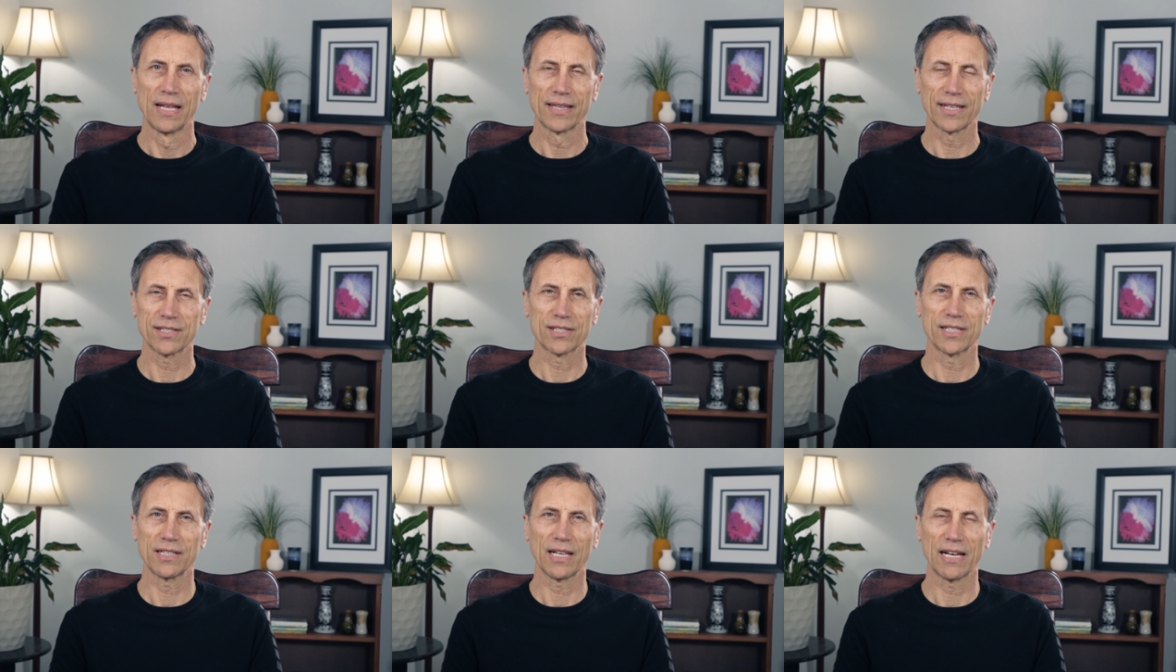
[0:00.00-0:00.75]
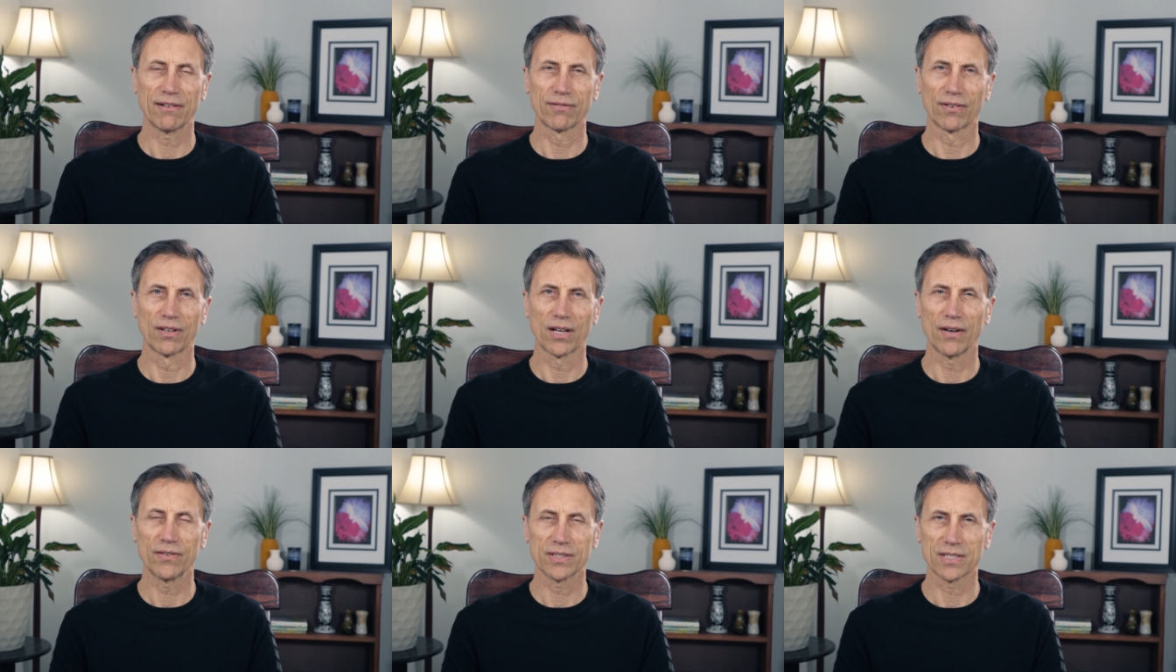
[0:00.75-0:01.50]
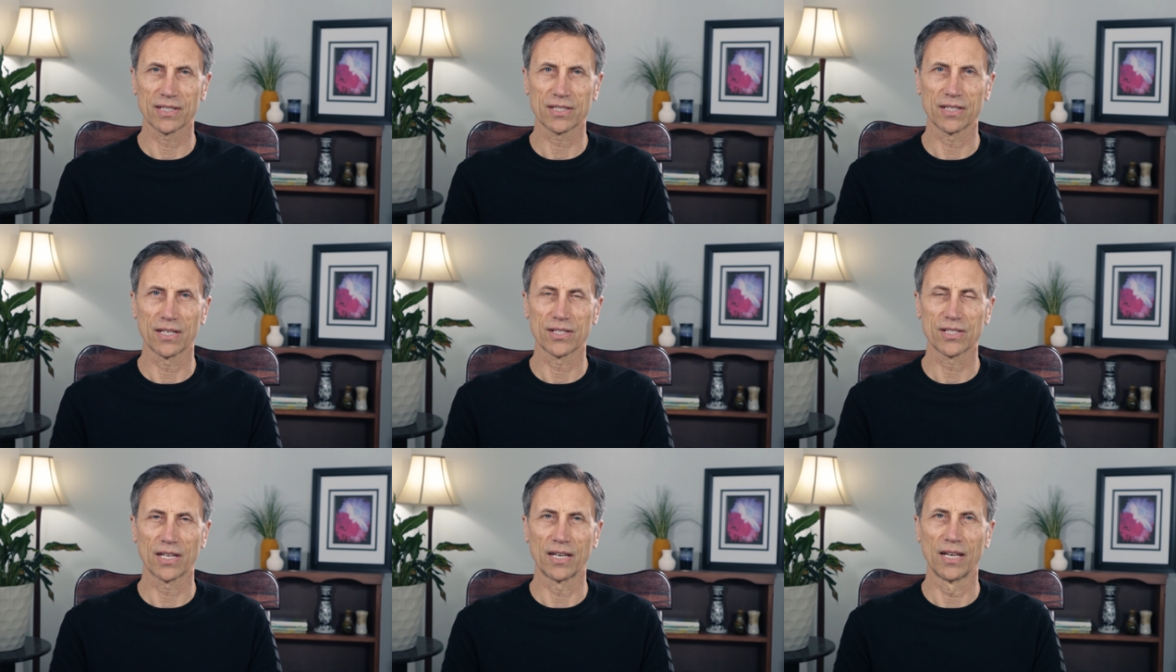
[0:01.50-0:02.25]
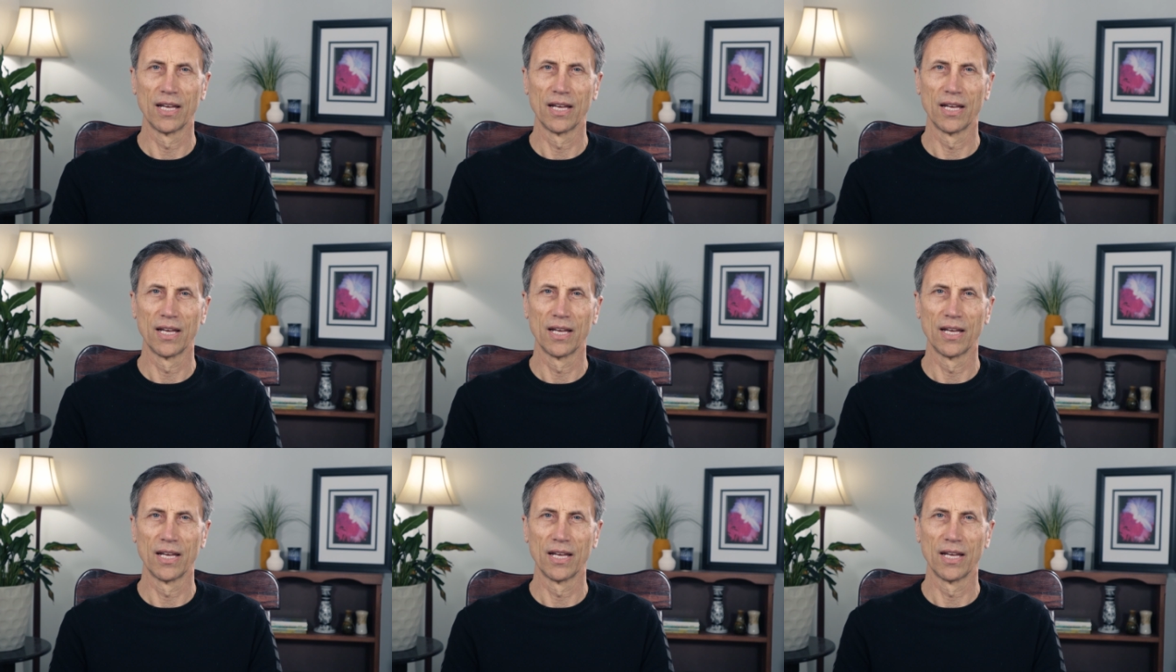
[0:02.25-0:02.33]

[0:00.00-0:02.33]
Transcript: that still have covetousness